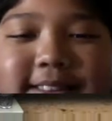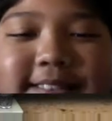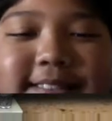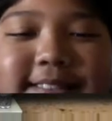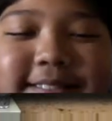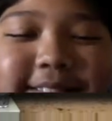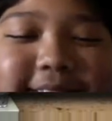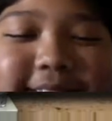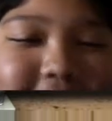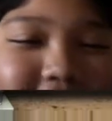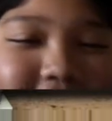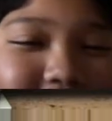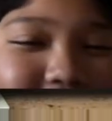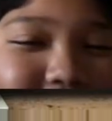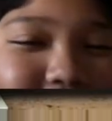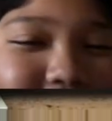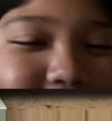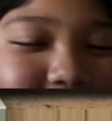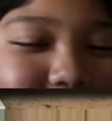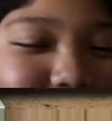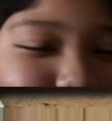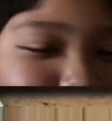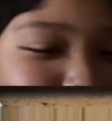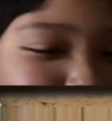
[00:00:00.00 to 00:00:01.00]
Try
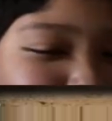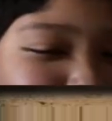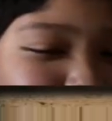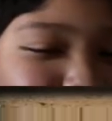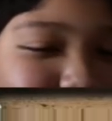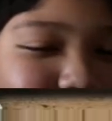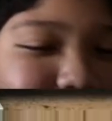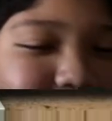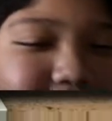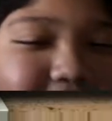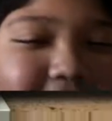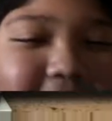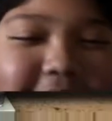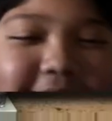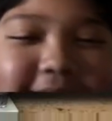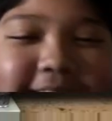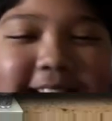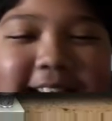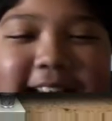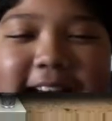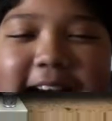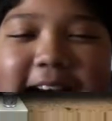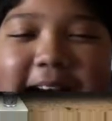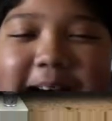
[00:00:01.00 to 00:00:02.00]
the anti-gravity
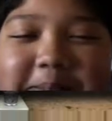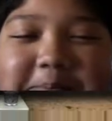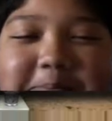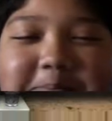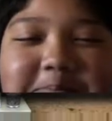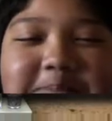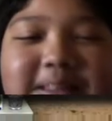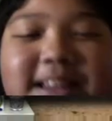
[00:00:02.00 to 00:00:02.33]
cap.